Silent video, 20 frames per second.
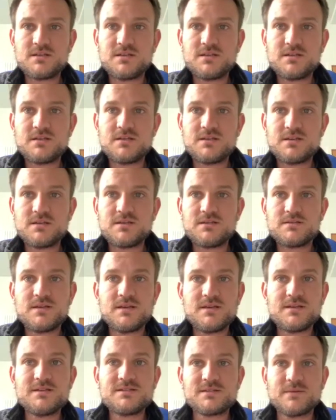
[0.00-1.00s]

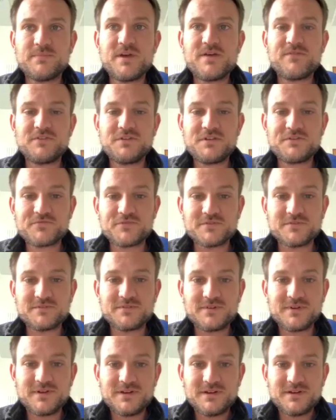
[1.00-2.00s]
it's a bit of a different
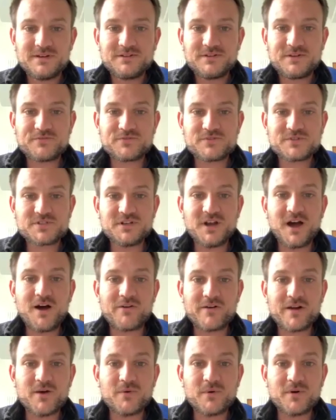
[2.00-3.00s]

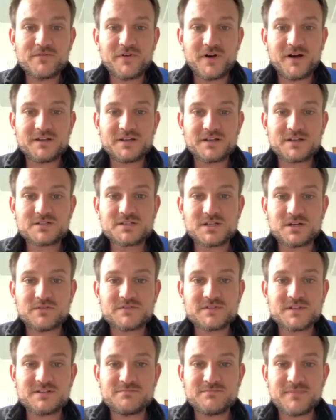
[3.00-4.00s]
scenario we find
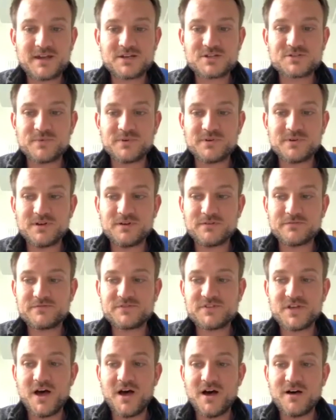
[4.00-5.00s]
ourselves in. Management of
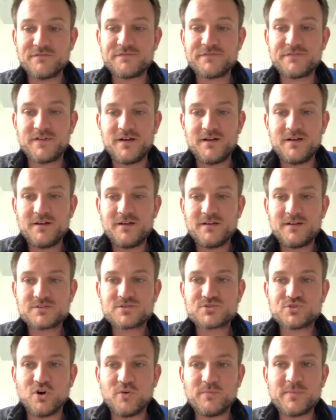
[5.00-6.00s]
turf has
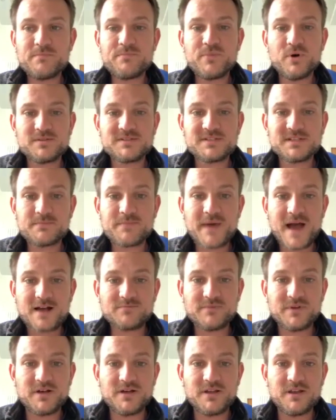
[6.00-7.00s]
sort of been put to the back
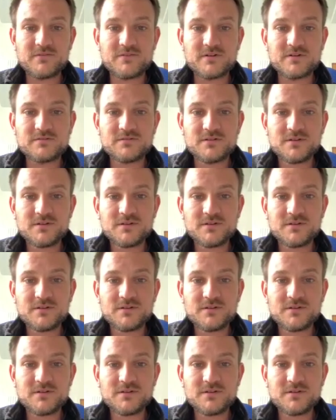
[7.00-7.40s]
burner, and